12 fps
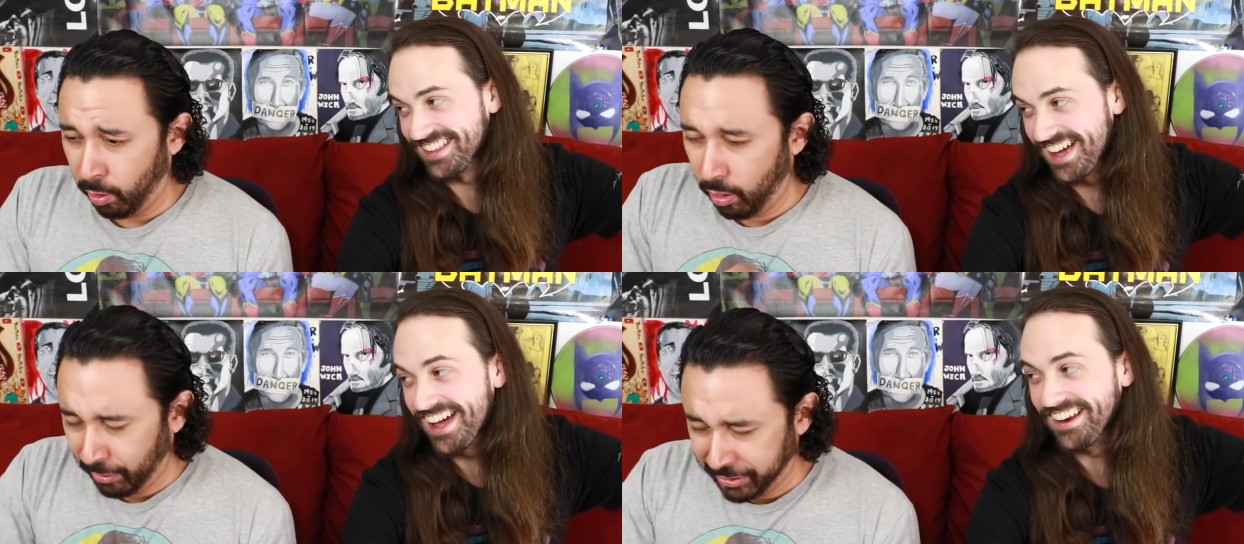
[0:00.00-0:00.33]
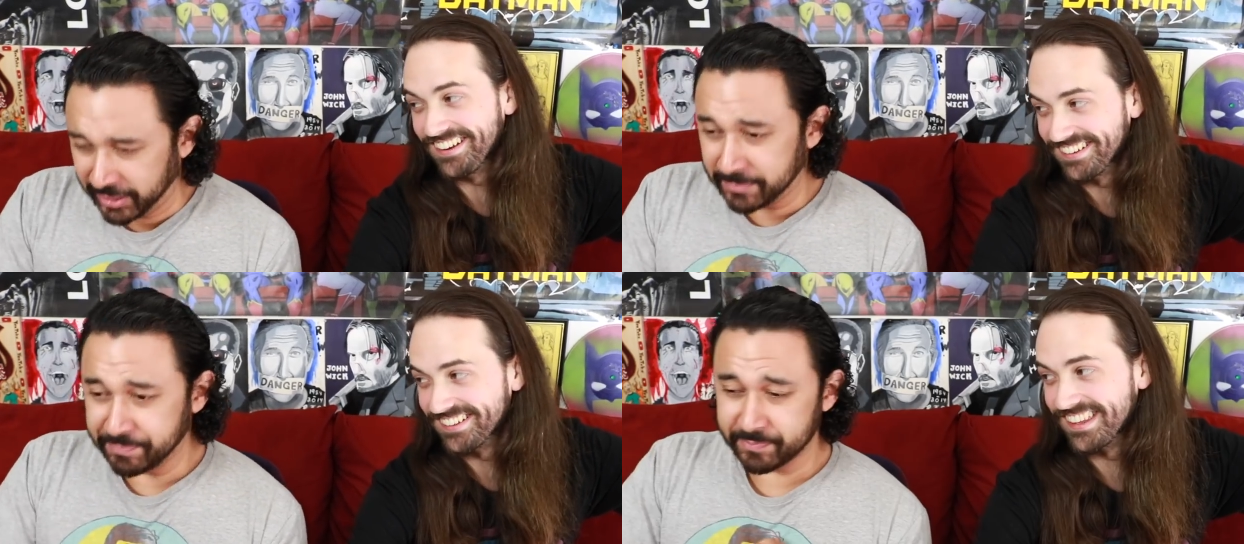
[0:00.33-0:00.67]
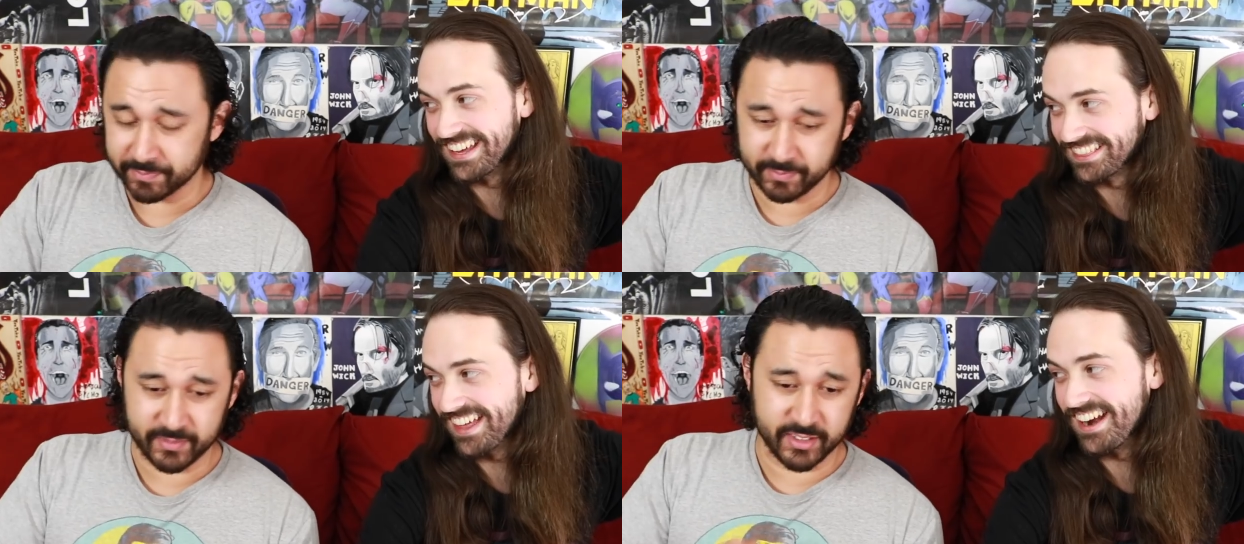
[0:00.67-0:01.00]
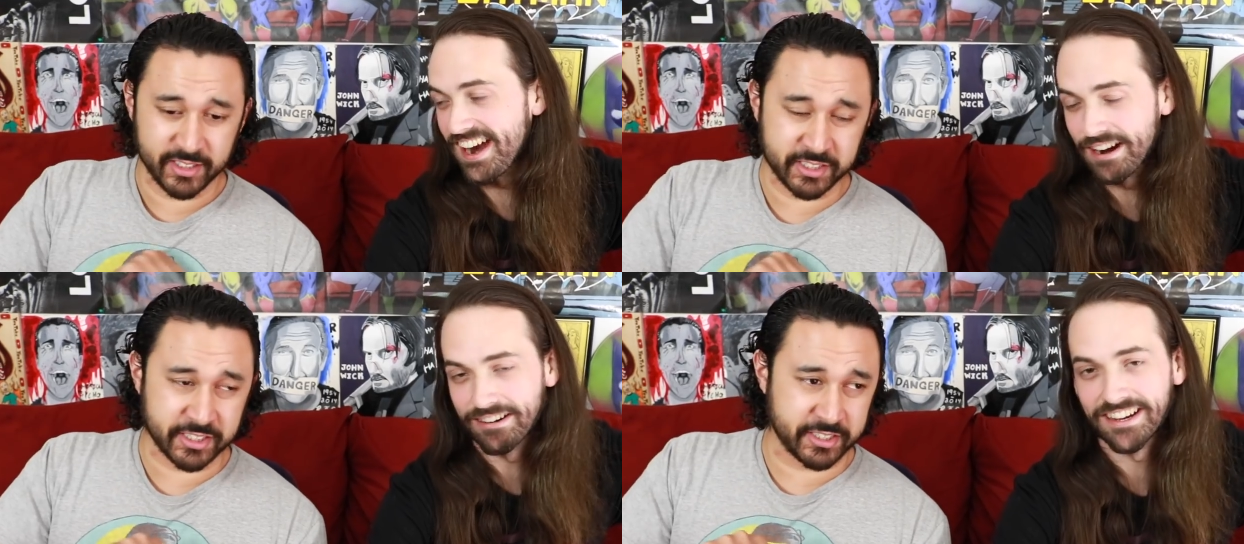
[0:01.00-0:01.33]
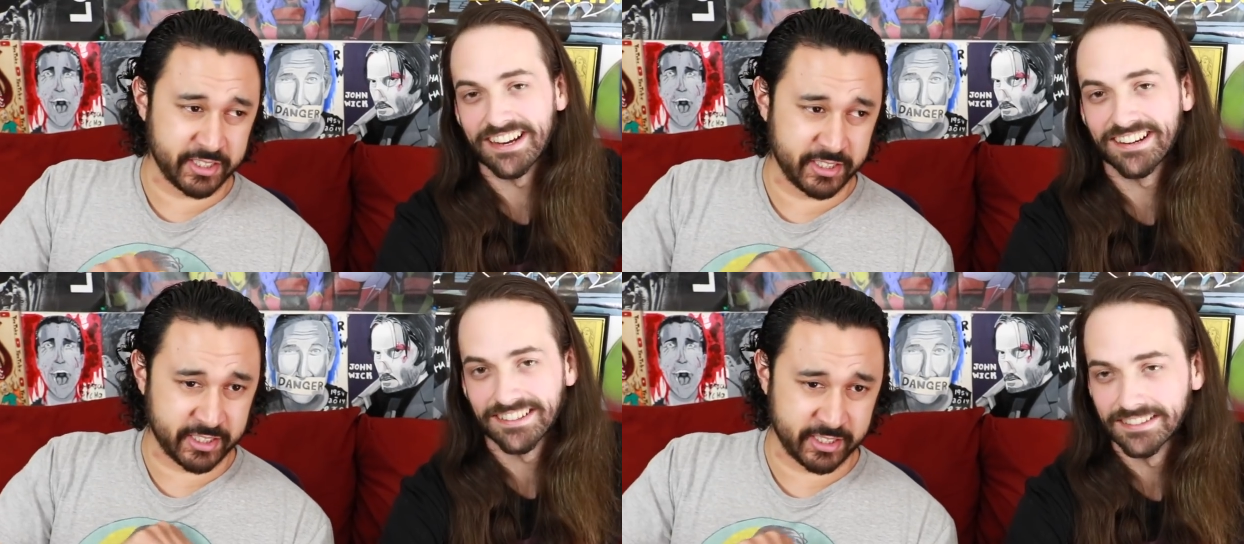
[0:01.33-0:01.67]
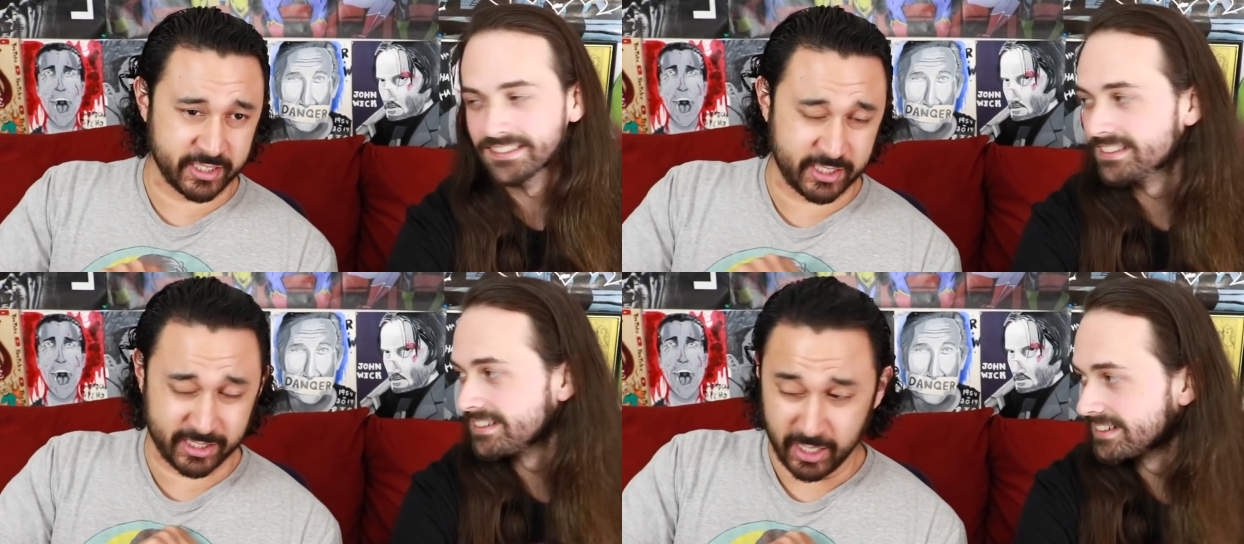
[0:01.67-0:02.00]
Speaker 1: that, like that irony? This is,
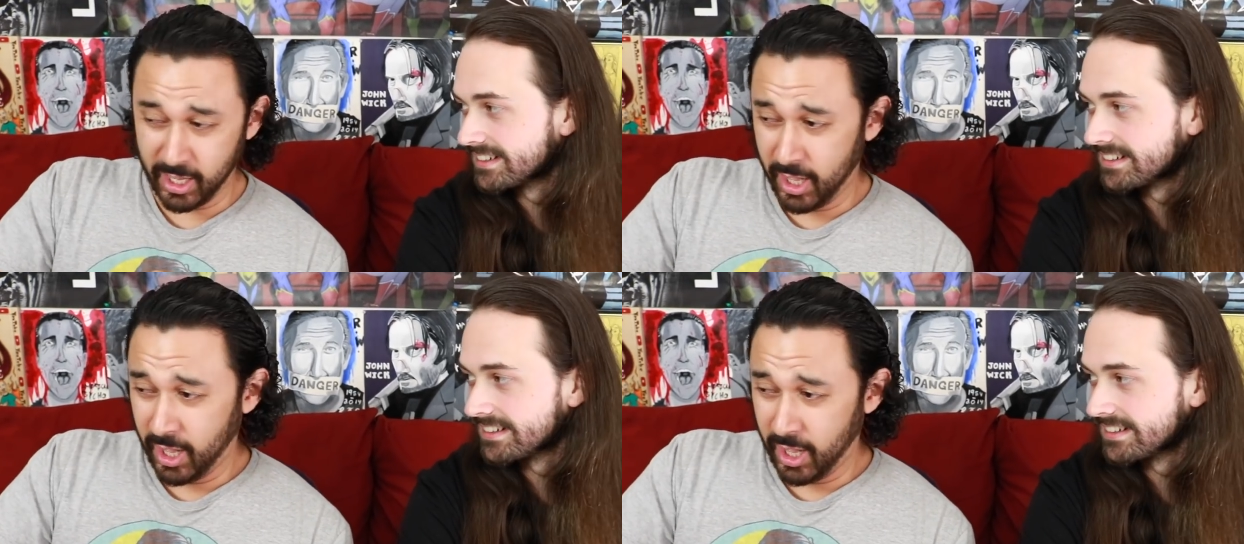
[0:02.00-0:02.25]
this, is